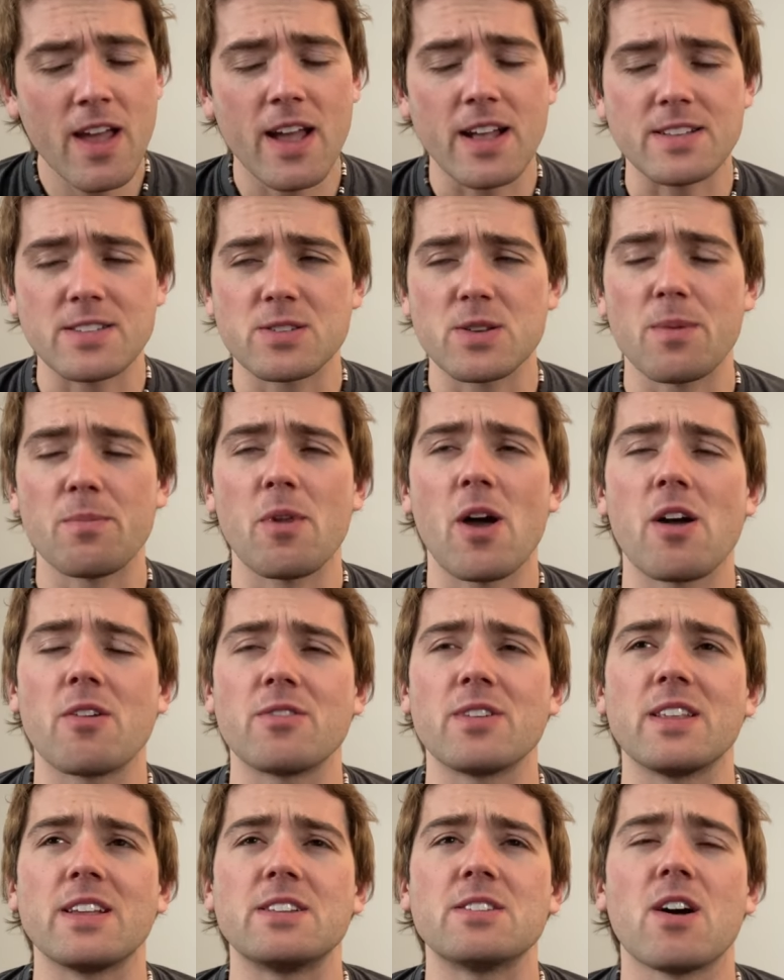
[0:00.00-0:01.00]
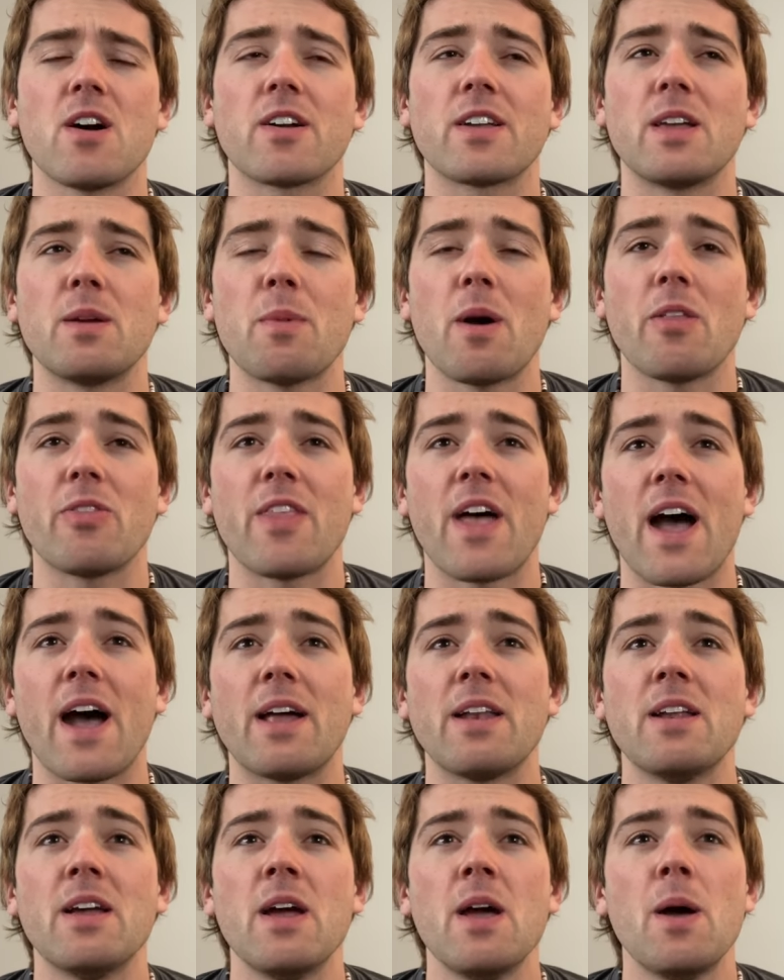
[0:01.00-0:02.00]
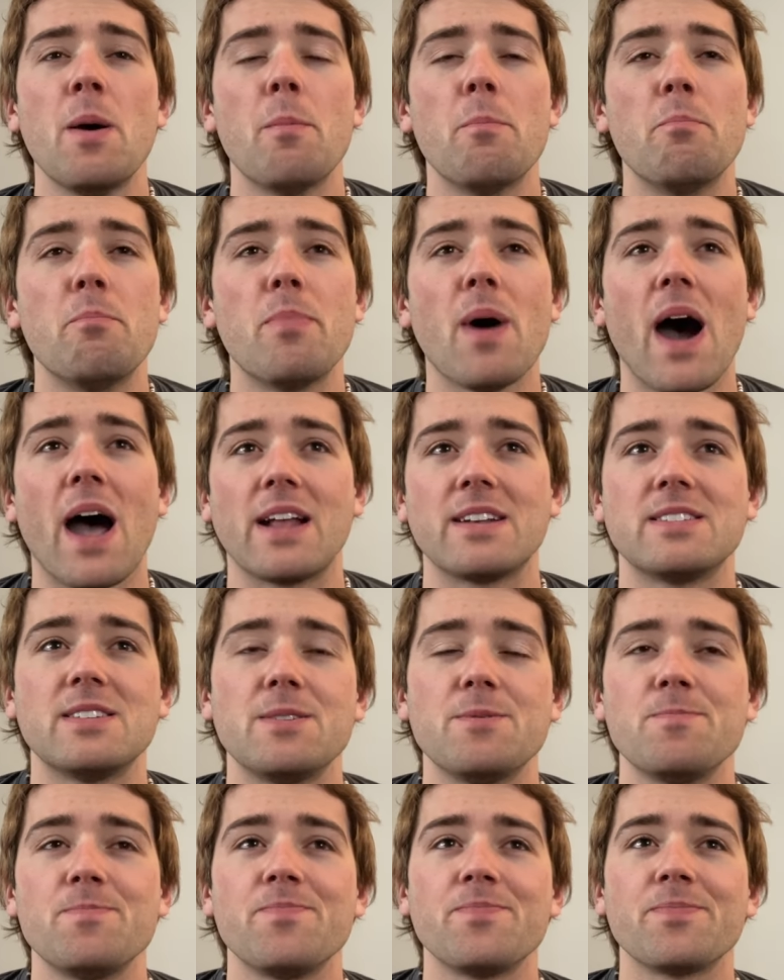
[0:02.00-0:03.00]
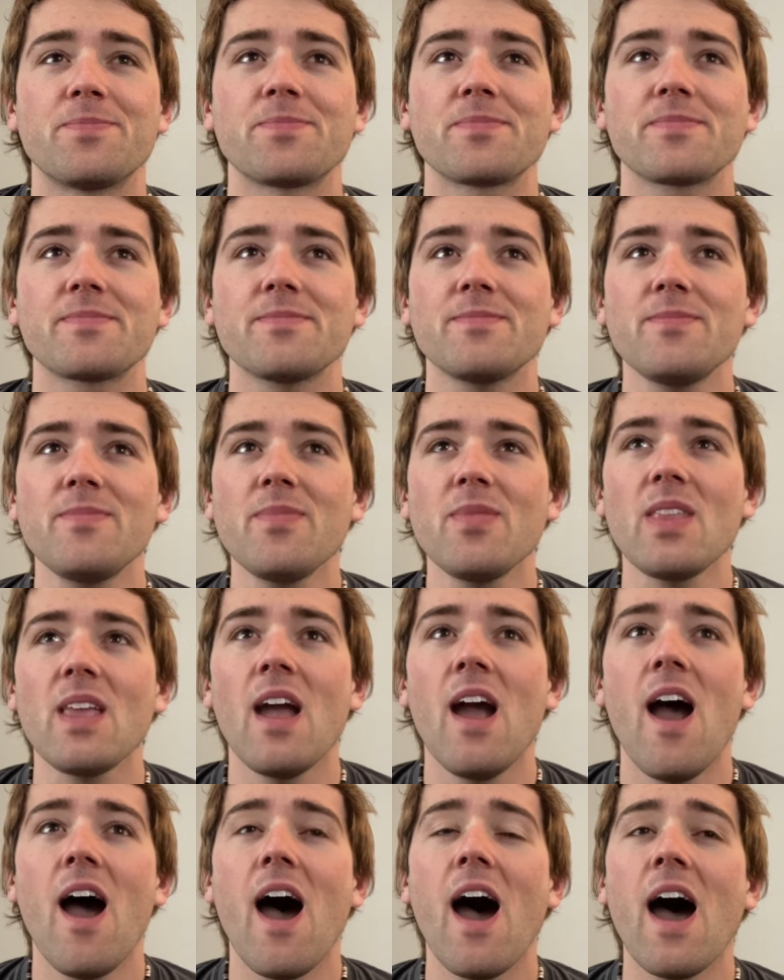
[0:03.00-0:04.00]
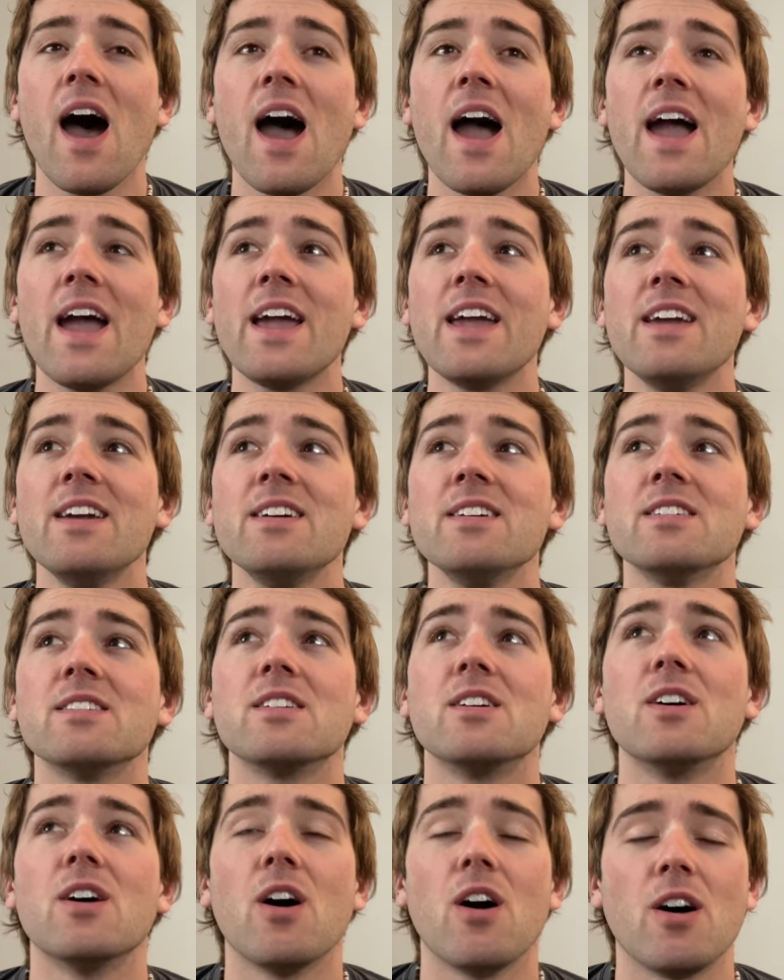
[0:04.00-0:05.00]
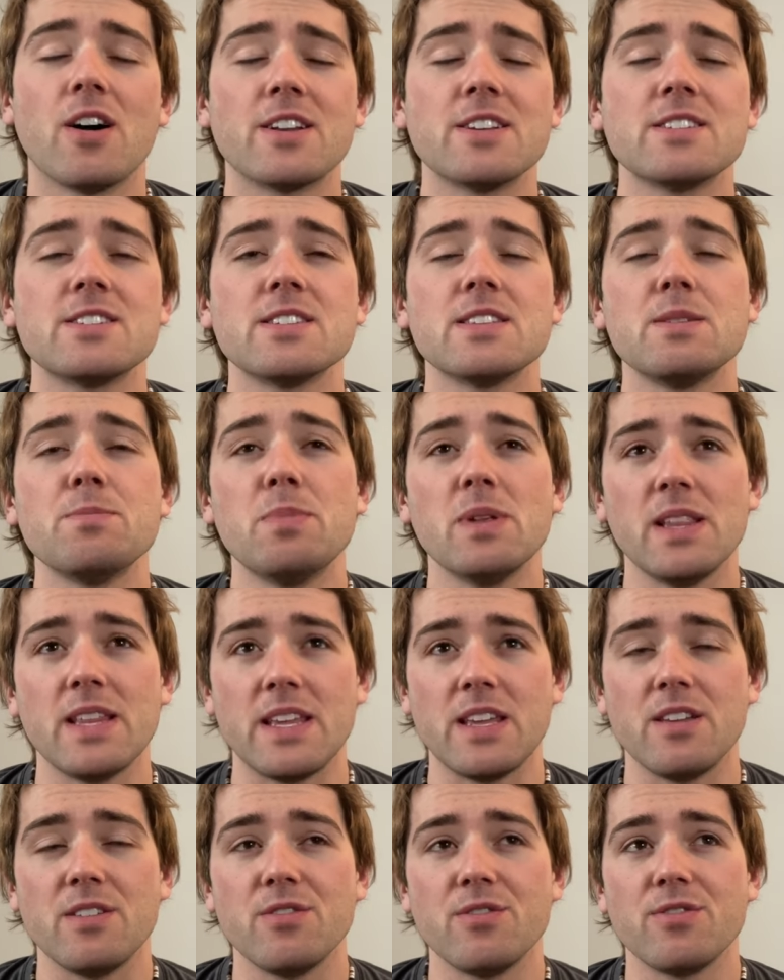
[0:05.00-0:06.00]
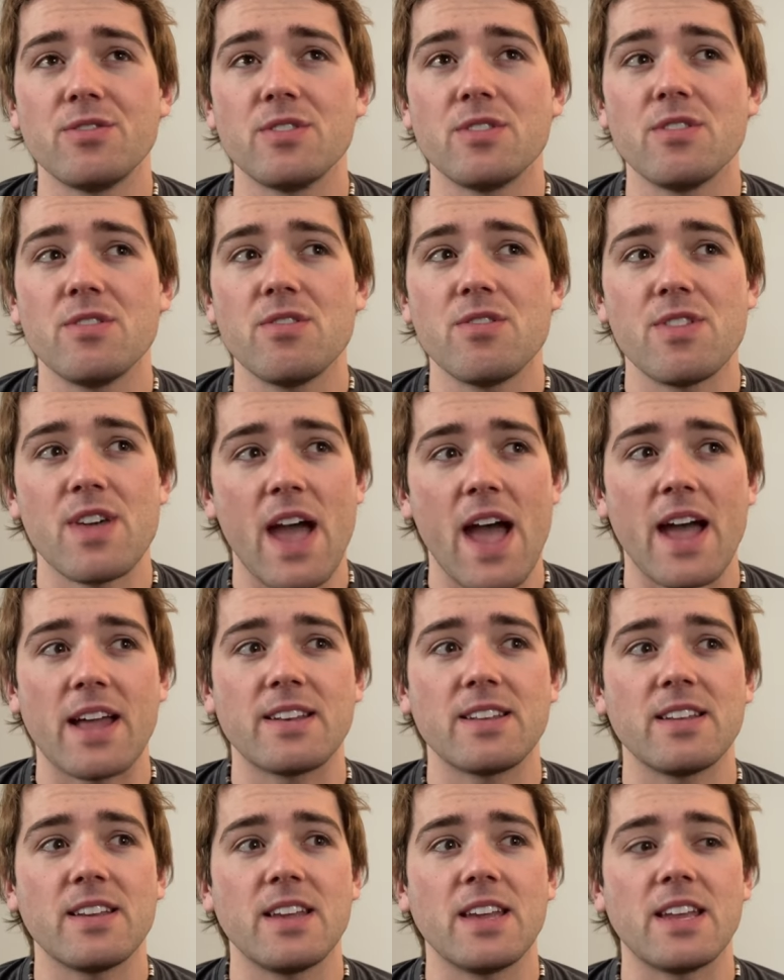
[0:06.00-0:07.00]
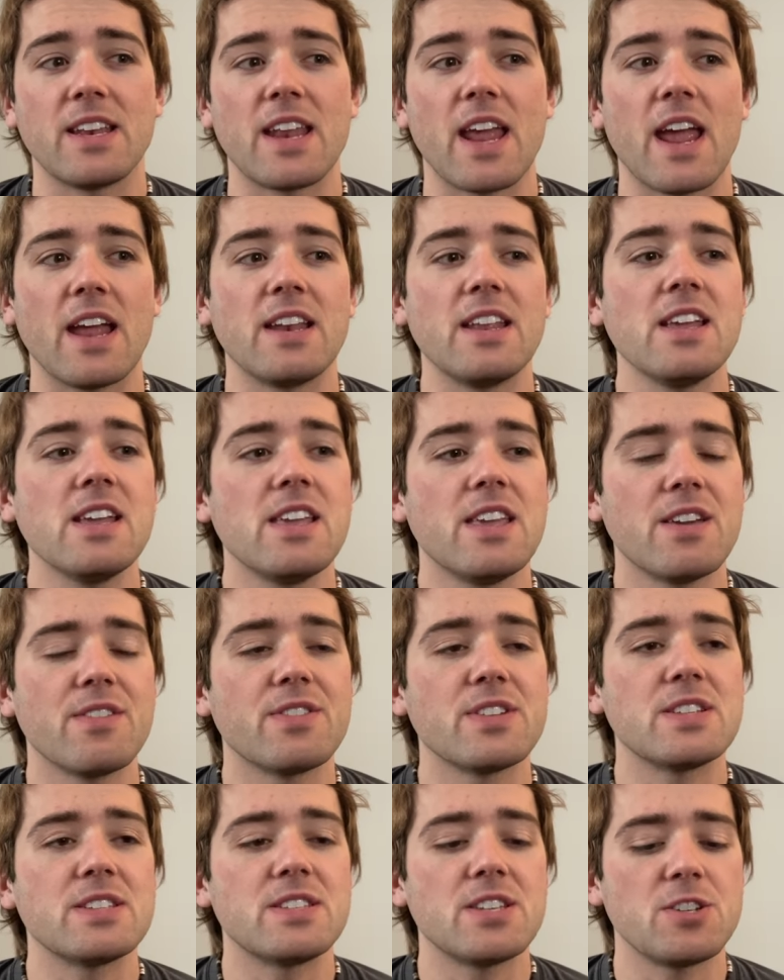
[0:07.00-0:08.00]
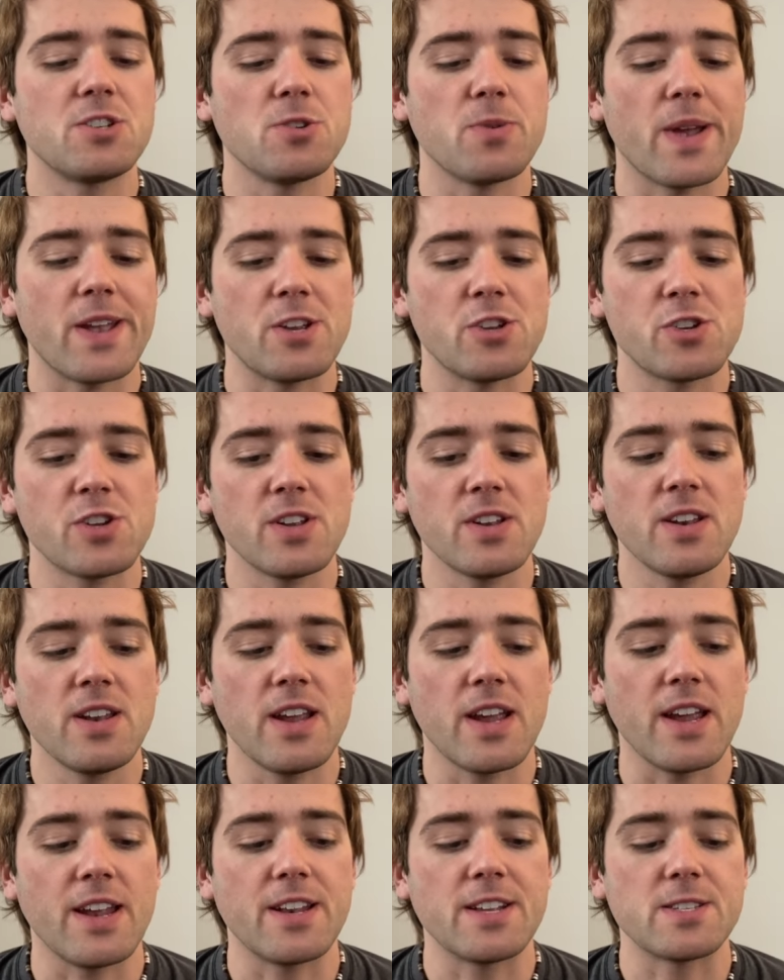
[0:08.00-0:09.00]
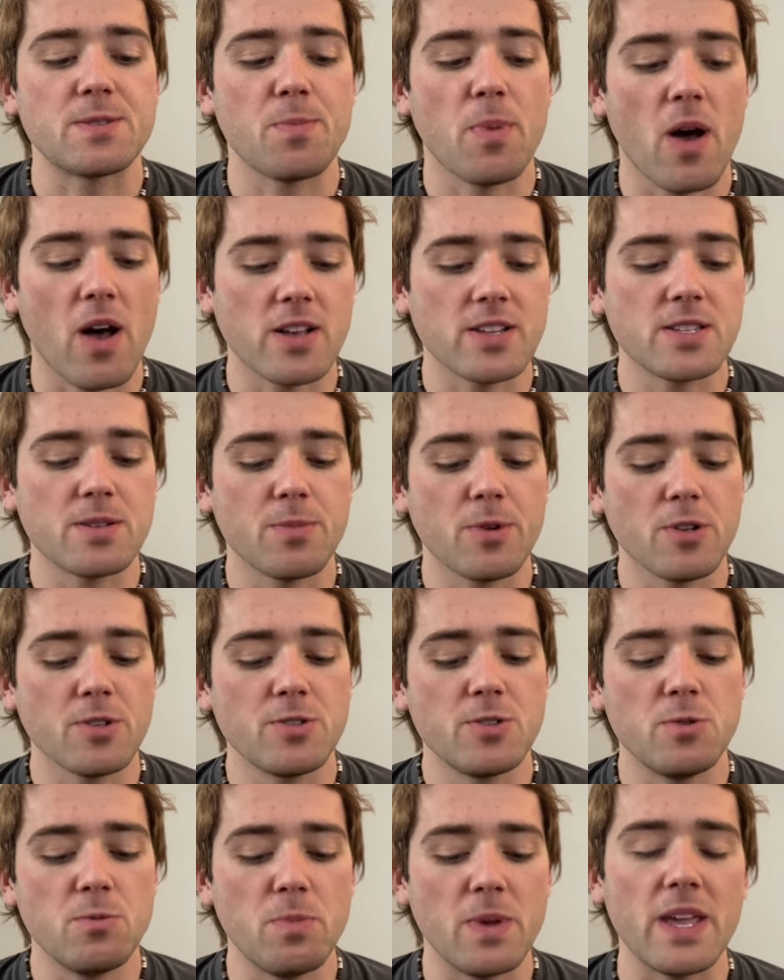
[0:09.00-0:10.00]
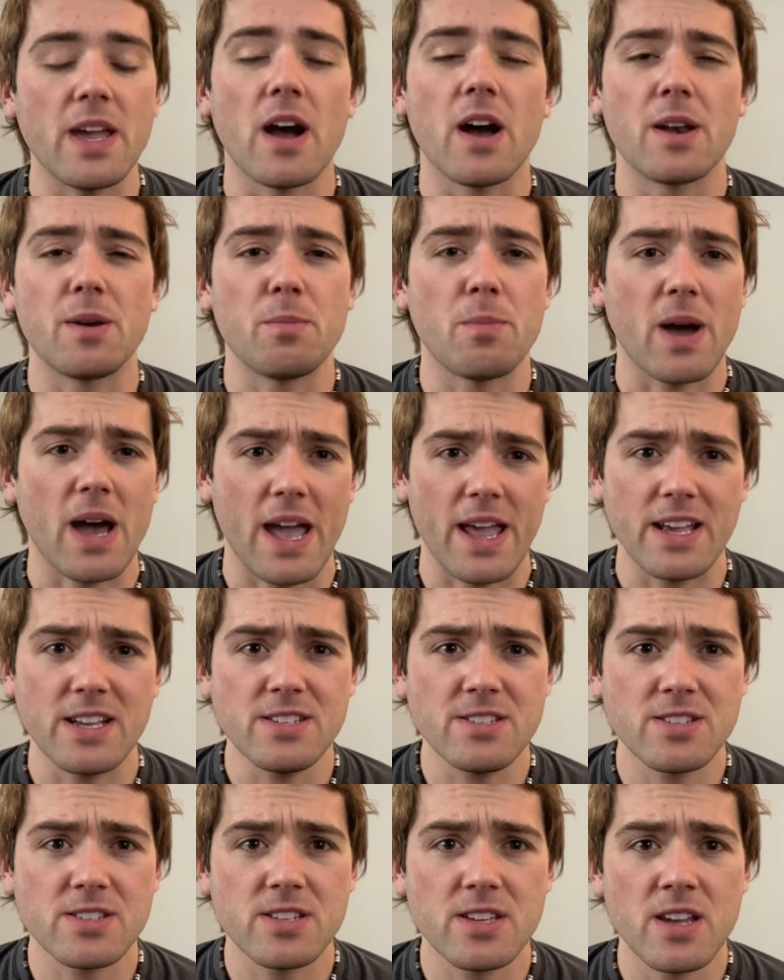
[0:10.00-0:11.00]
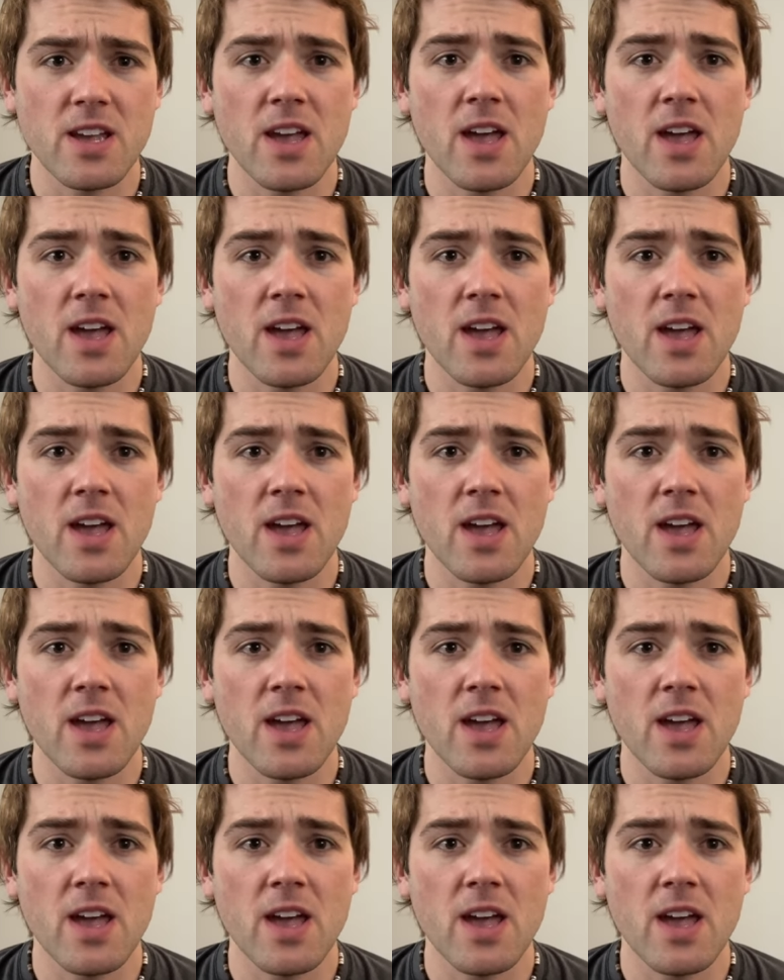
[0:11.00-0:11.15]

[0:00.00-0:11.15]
And so I'm not really talking about that. But I honestly believe that in any given situation, it is possible to be unbiased.